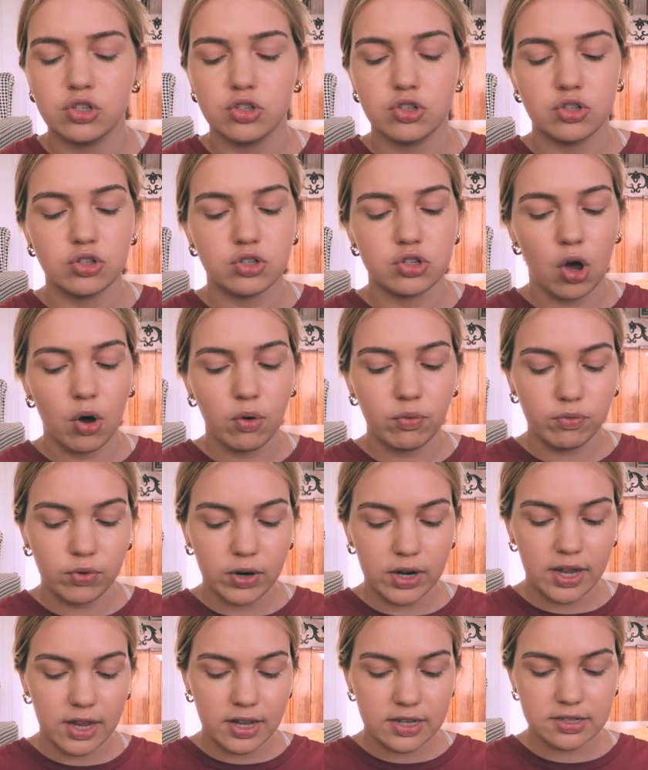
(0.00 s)
so
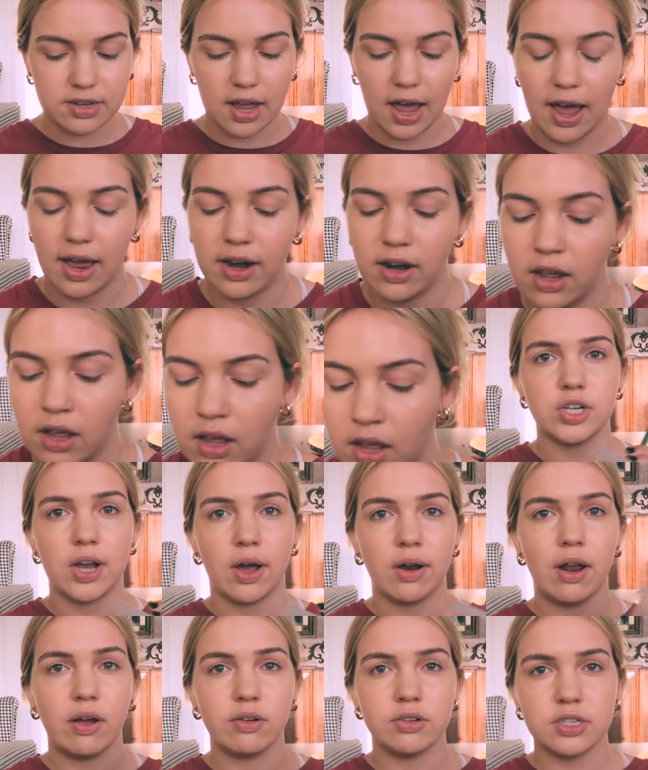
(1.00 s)
freaking sad.
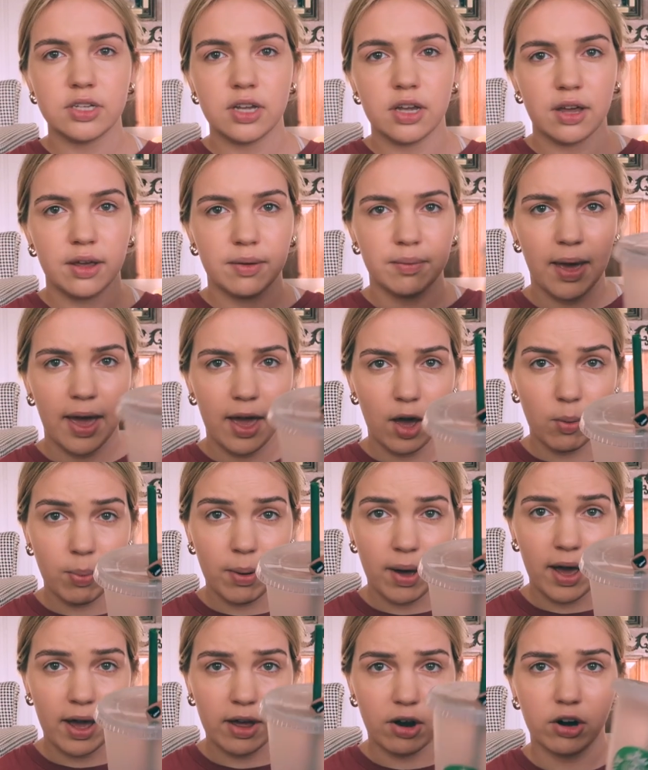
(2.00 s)
Shout out to
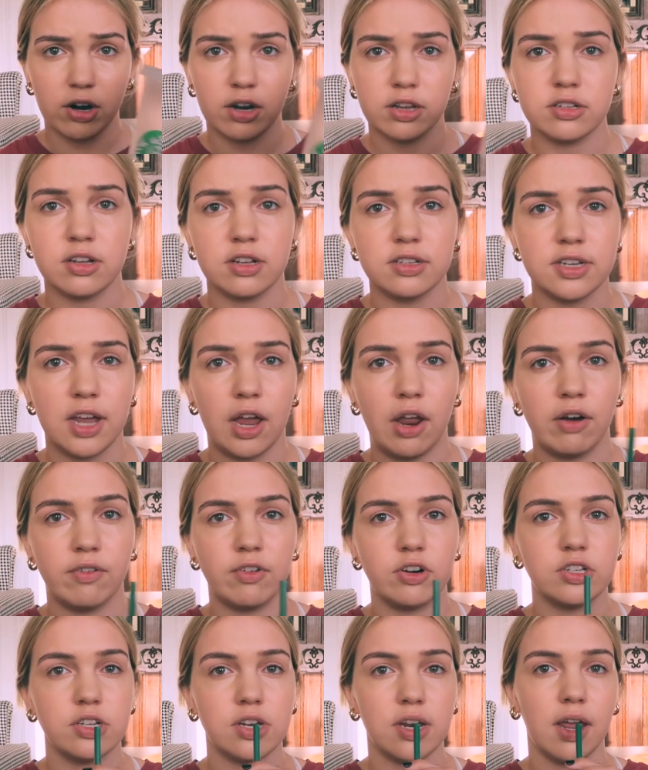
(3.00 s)
AOPI, Arkansas State
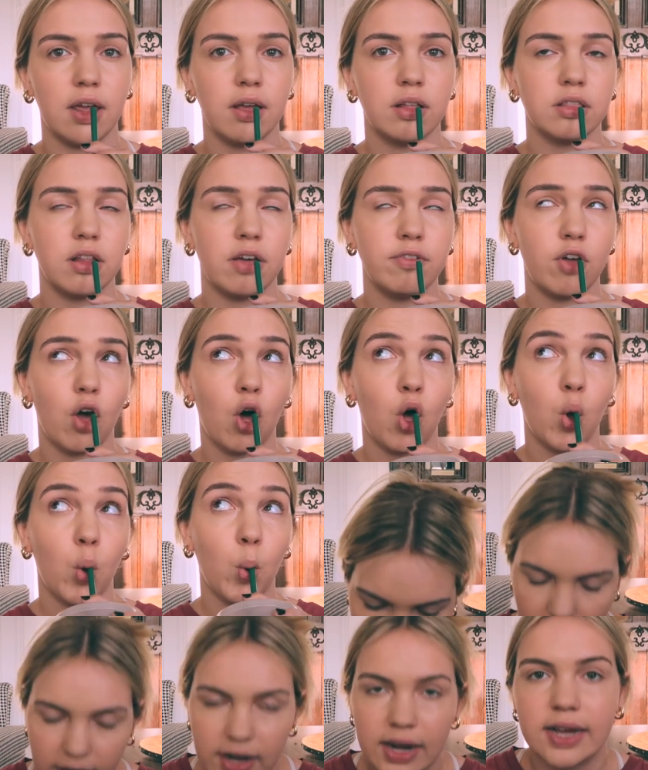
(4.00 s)
University. Love y'all.
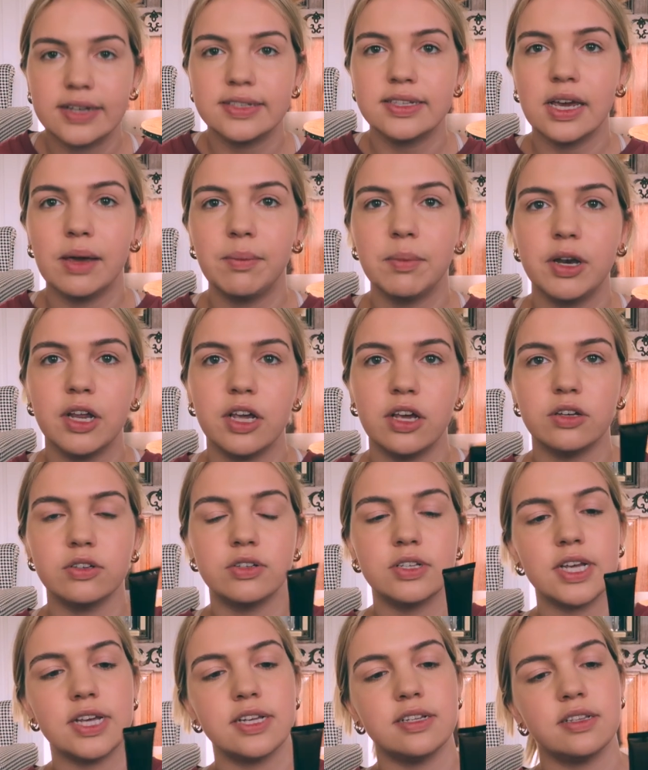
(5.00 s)
Okay, next thing I'm gonna
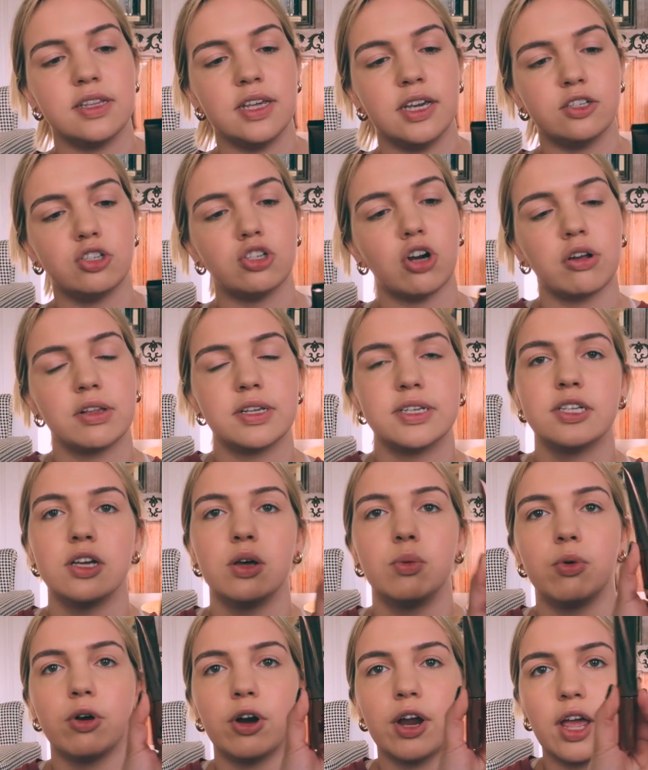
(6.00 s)
use is the Charlotte
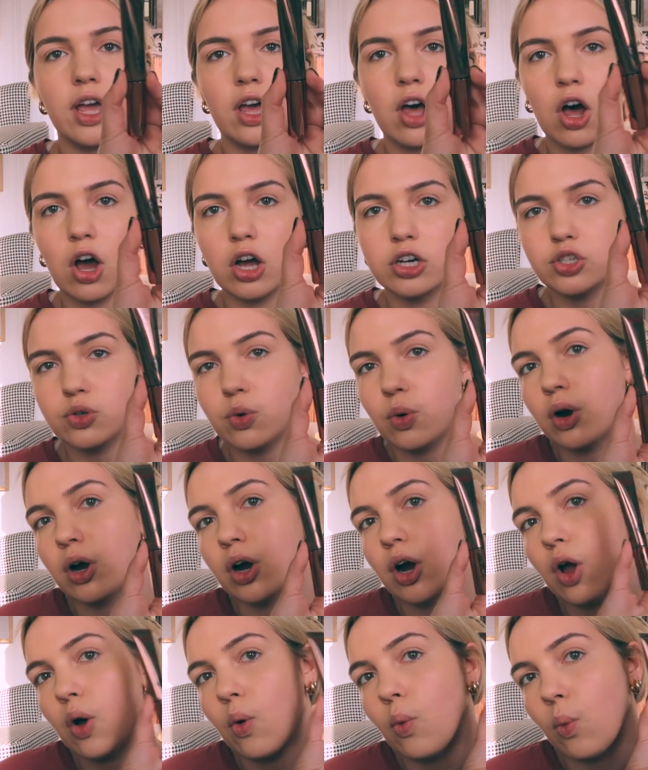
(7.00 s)
Tilbury
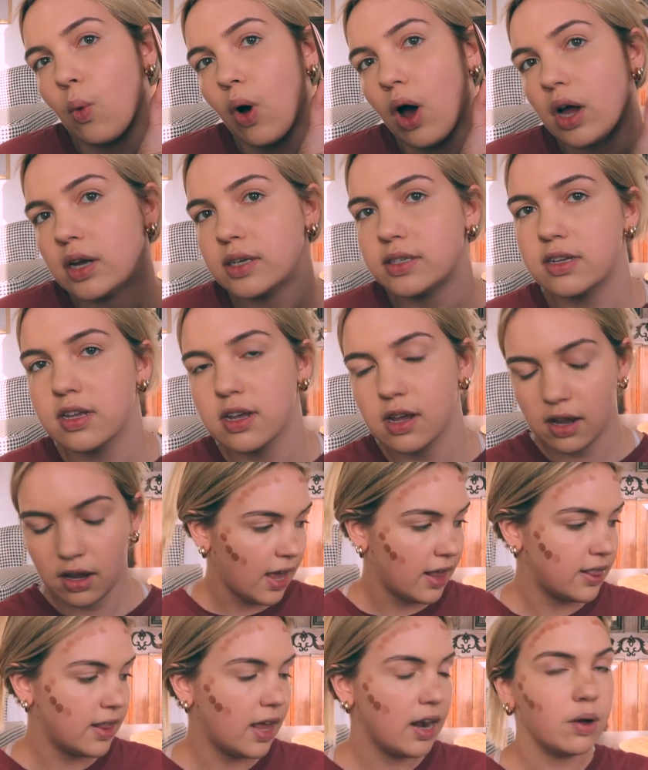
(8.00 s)
Contour Wand.
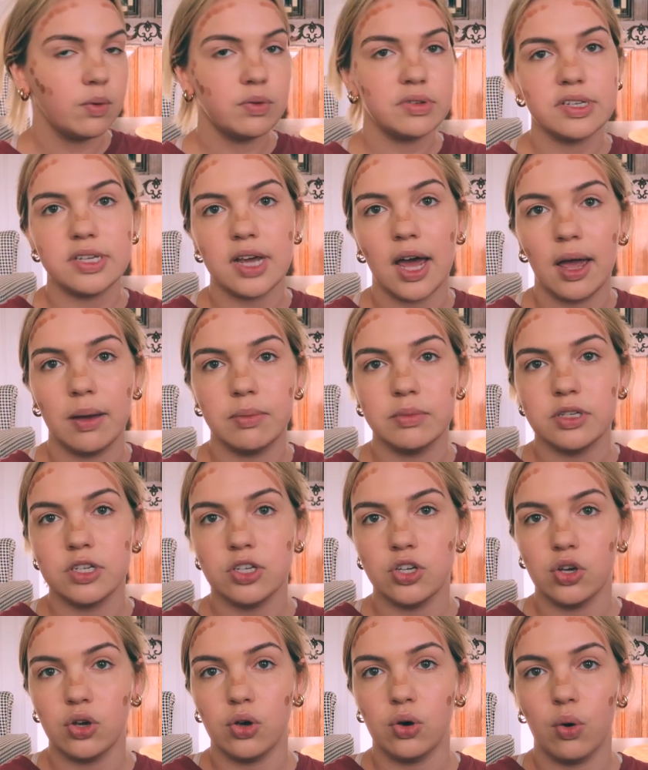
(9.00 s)
And then it was time
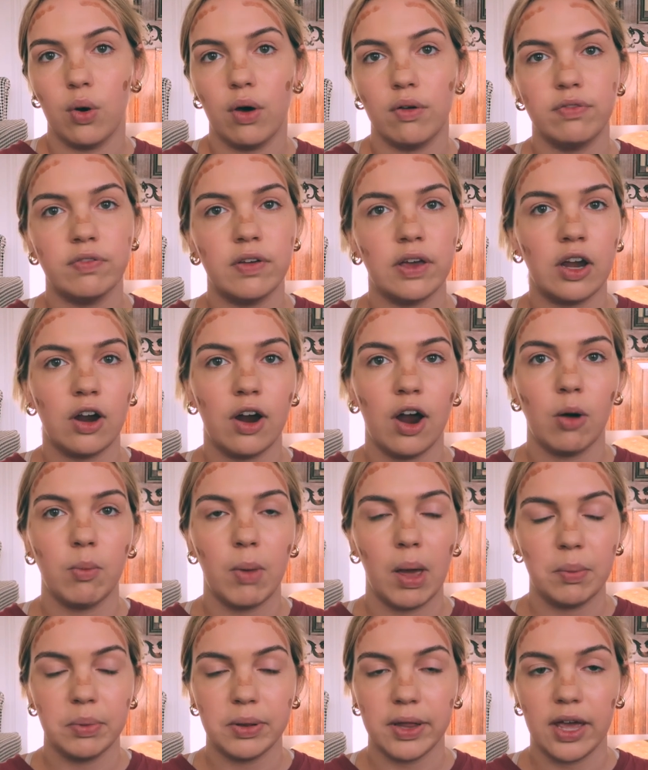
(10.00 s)
to figure out
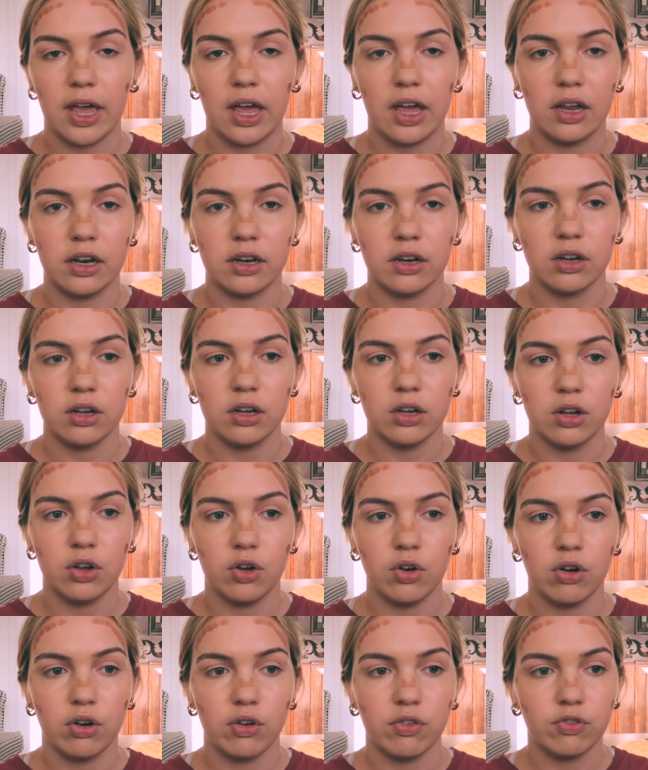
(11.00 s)
my plan
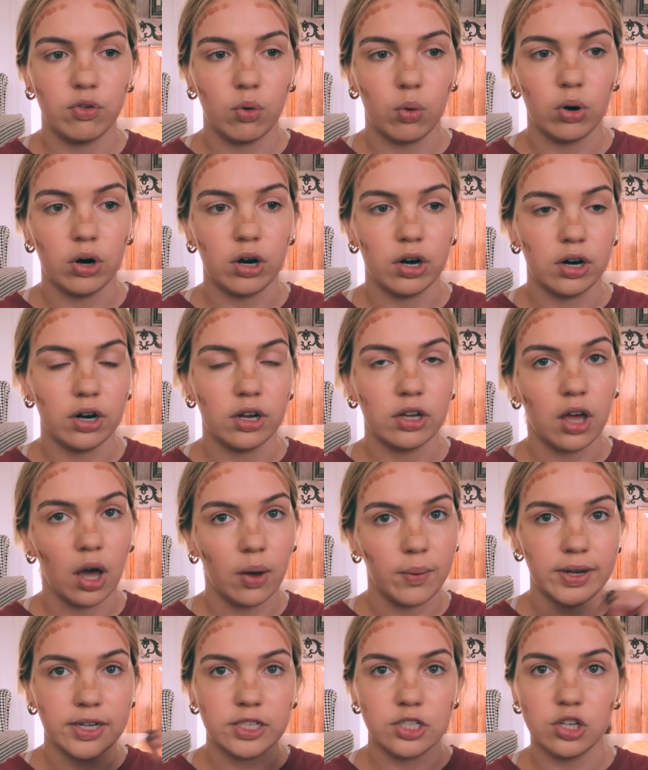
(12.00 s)
for
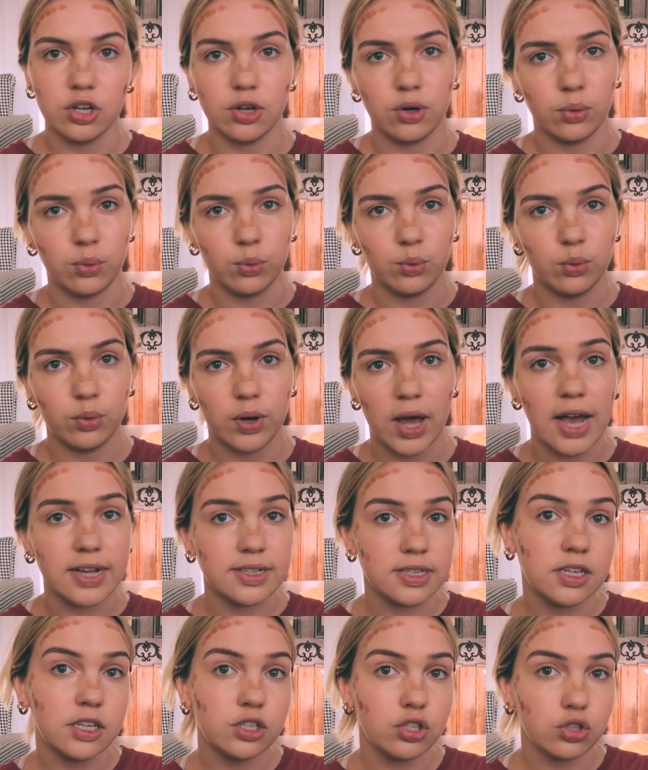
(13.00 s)
going to
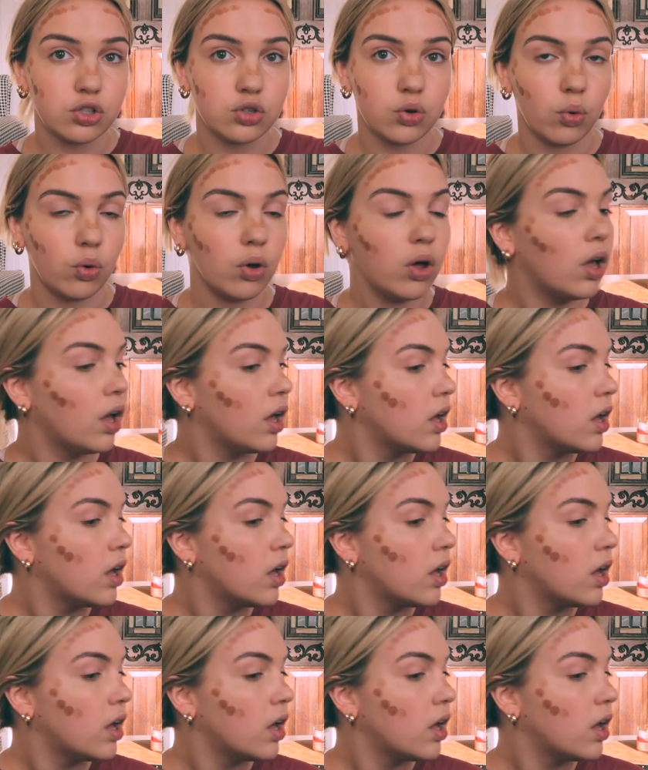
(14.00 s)
esthetician school.